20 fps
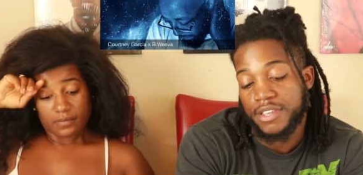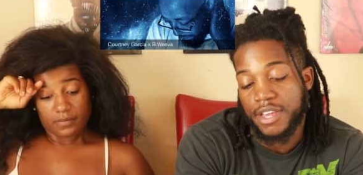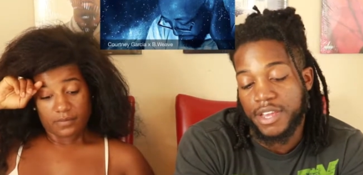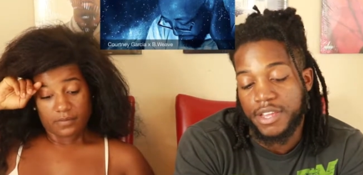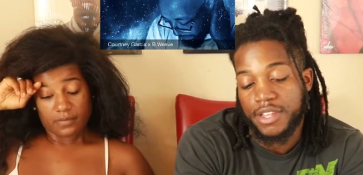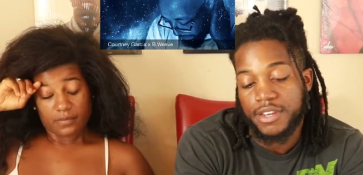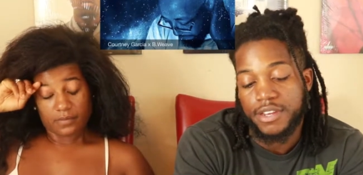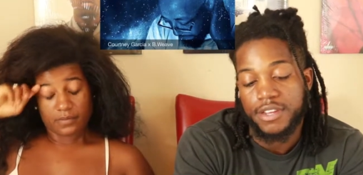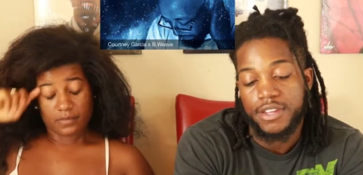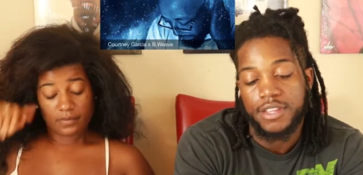
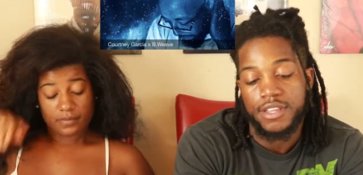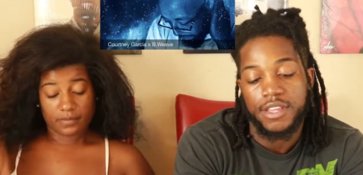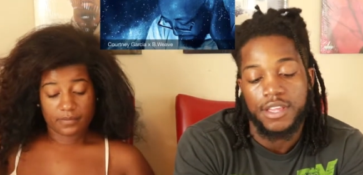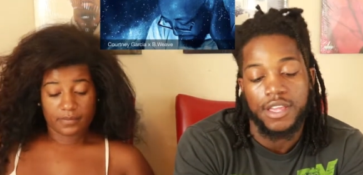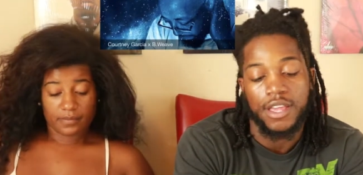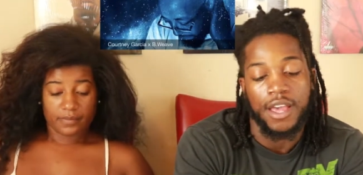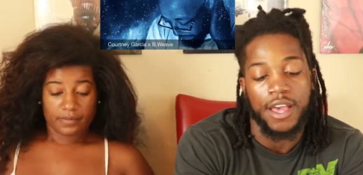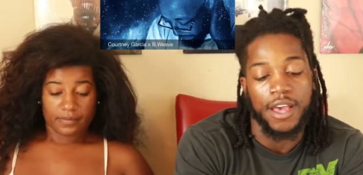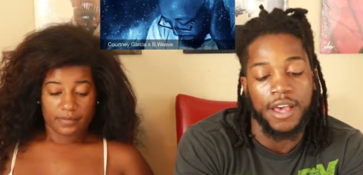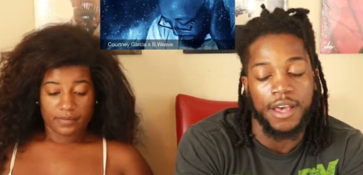Speaker 1: done.
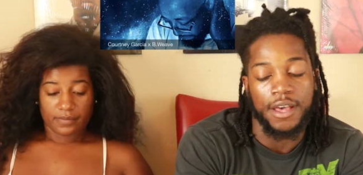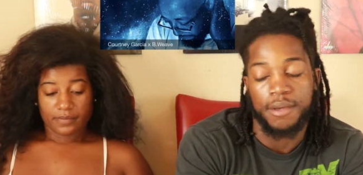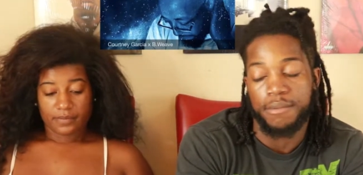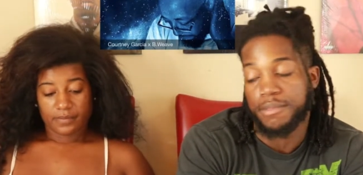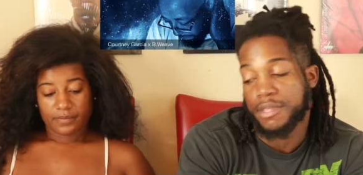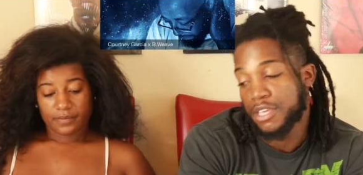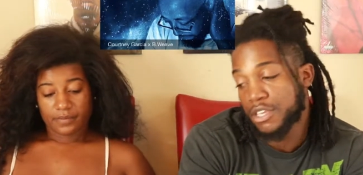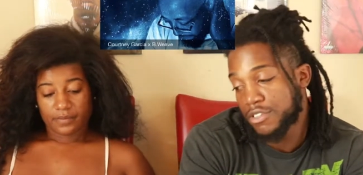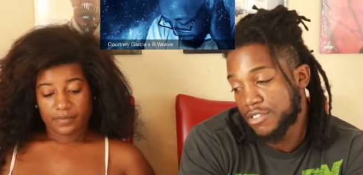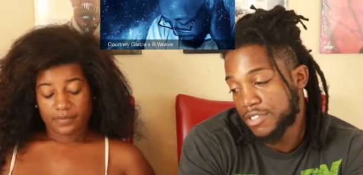
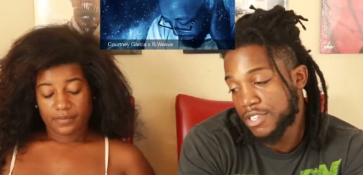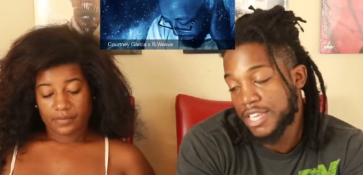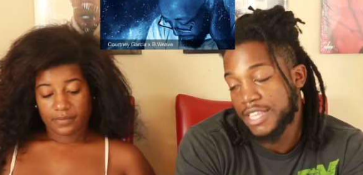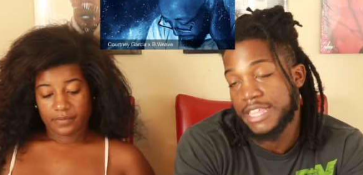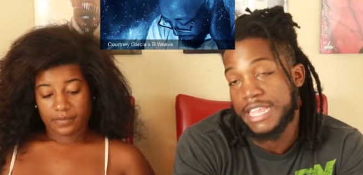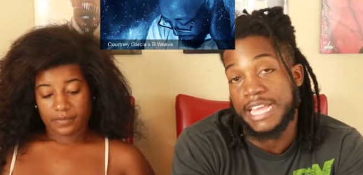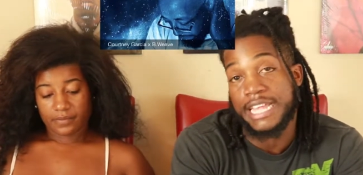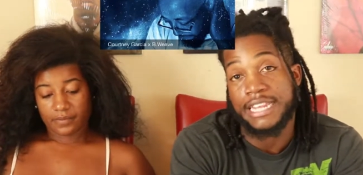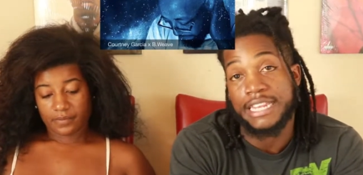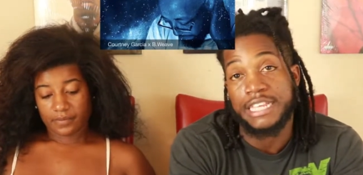Like you said, that